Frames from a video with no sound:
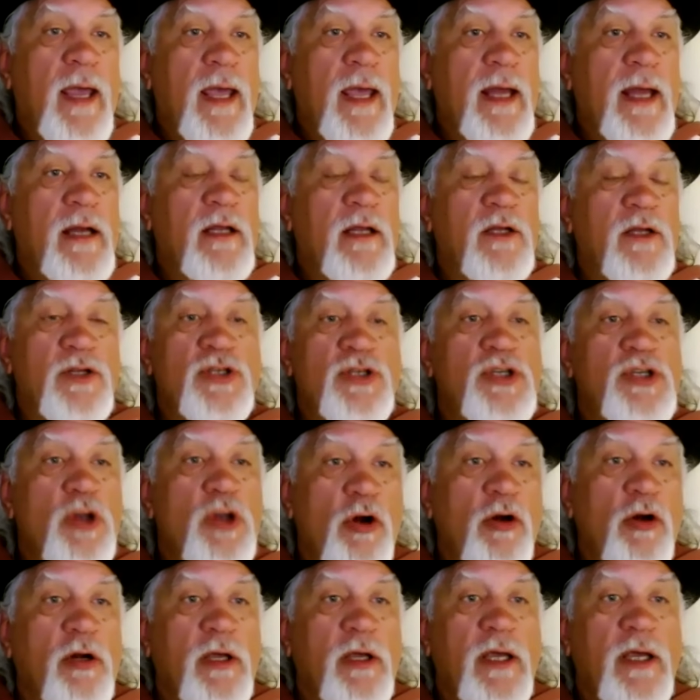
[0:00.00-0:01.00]
and it
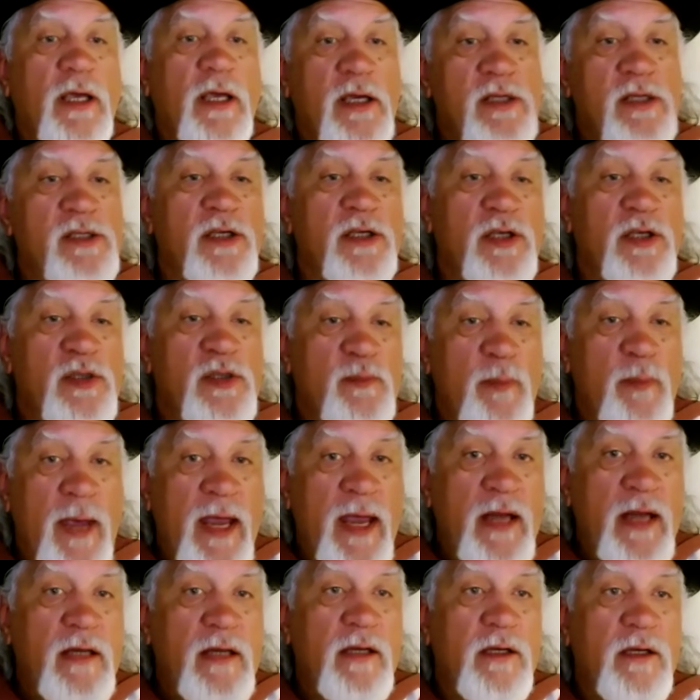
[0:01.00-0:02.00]
certainly has
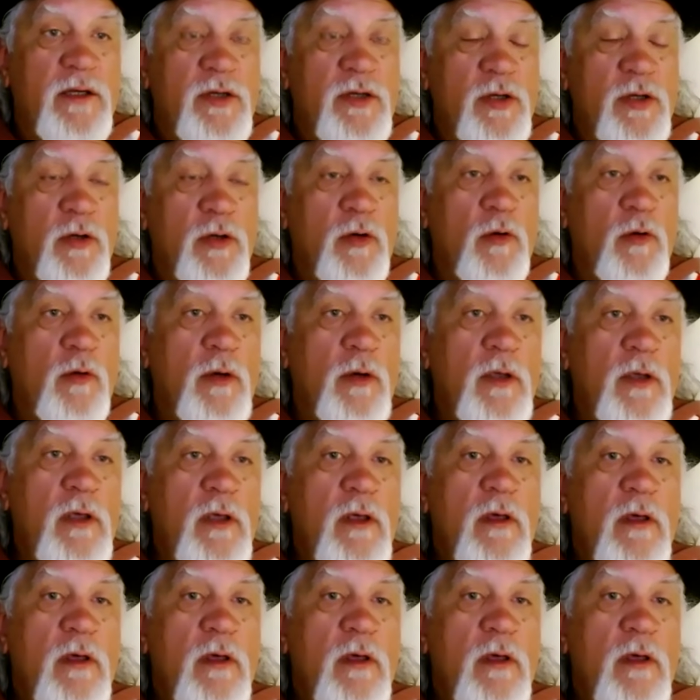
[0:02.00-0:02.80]
expanded to